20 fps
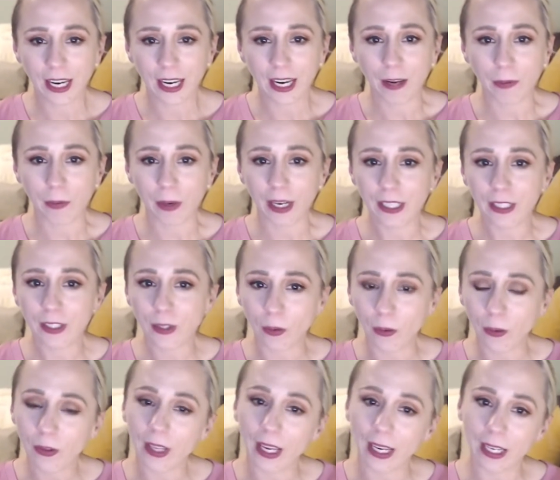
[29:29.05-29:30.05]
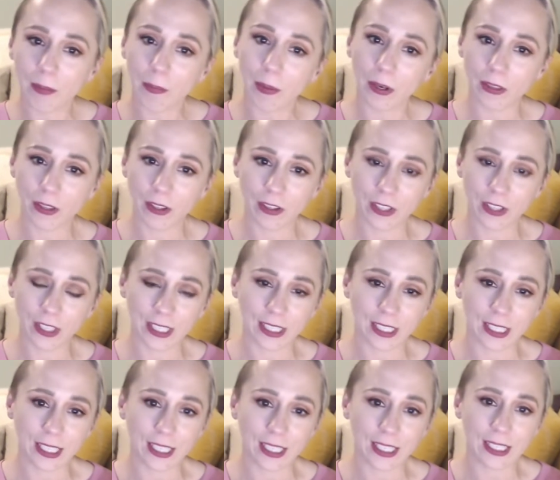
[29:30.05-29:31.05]
And what I don't like about the
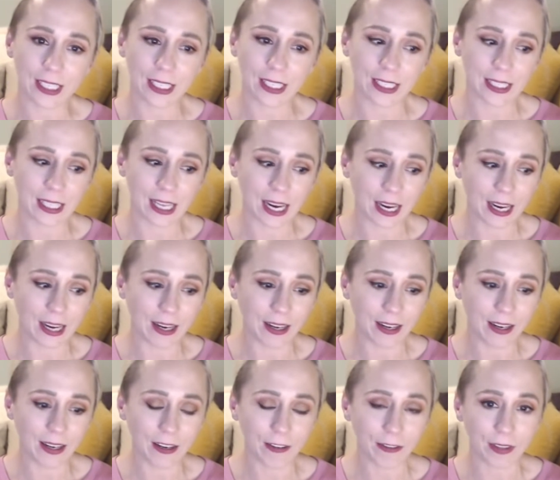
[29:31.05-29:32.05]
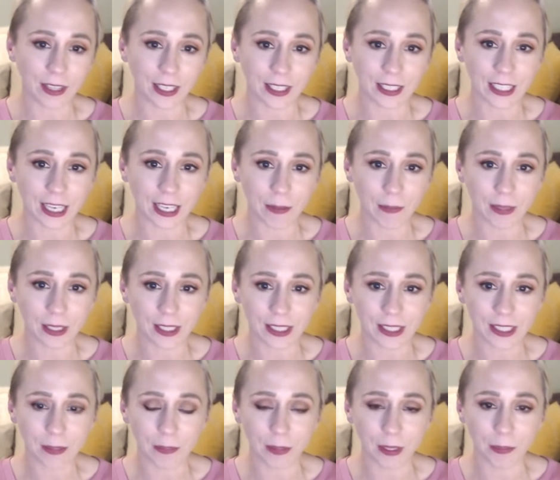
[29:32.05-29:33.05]
Chrisleys is that if the indictment is
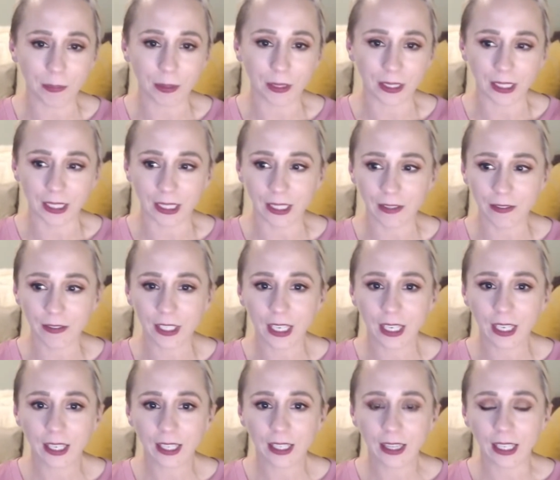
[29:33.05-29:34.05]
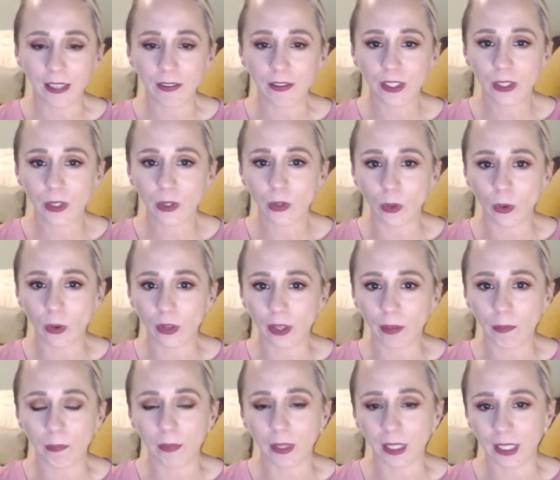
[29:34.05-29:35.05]
to be believed, they've
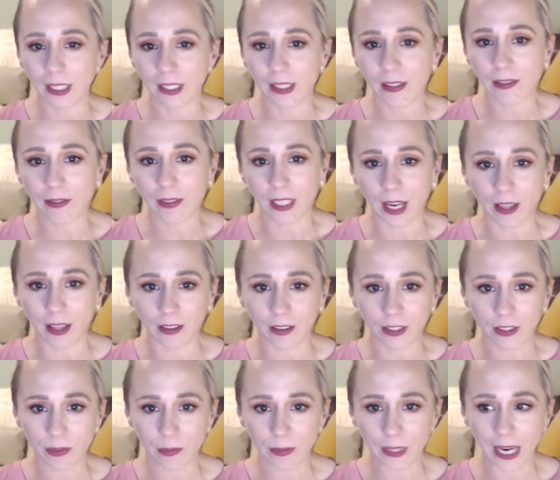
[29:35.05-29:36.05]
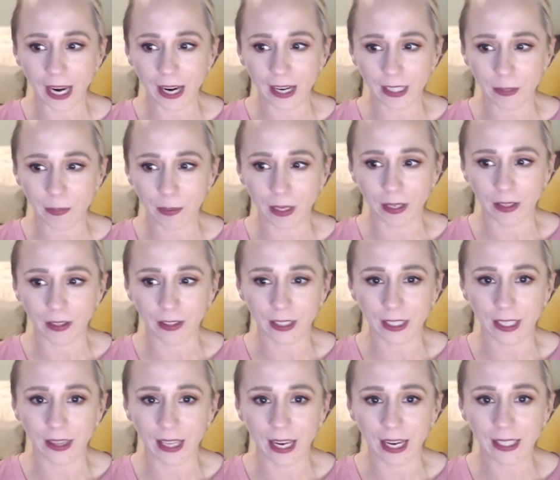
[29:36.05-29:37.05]
stolen millions of dollars from taxpayers.
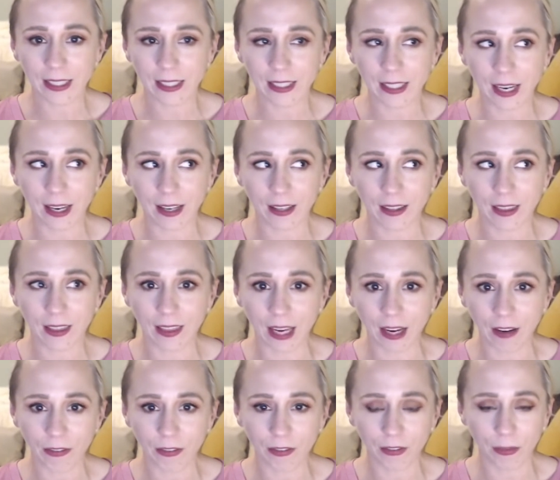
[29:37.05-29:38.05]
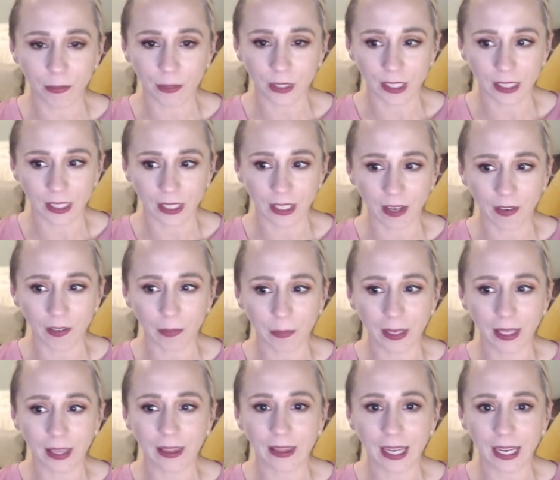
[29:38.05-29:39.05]
And that's not theft from just the
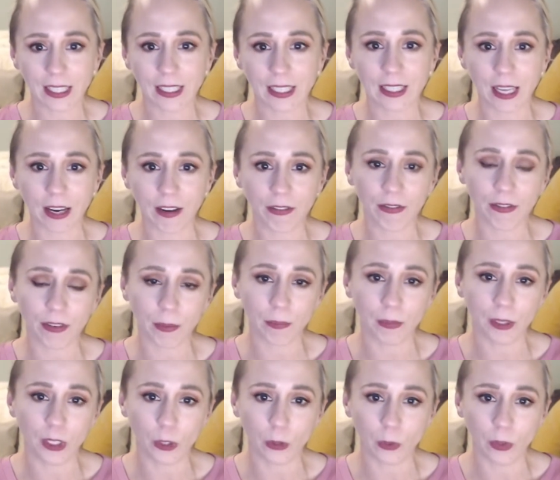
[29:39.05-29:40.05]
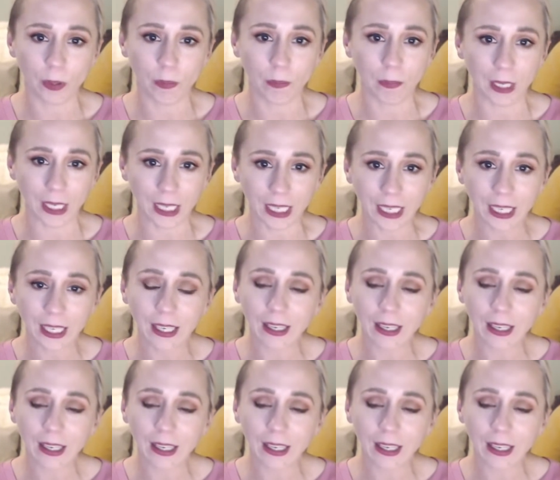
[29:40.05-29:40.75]
government. That's theft from you and me.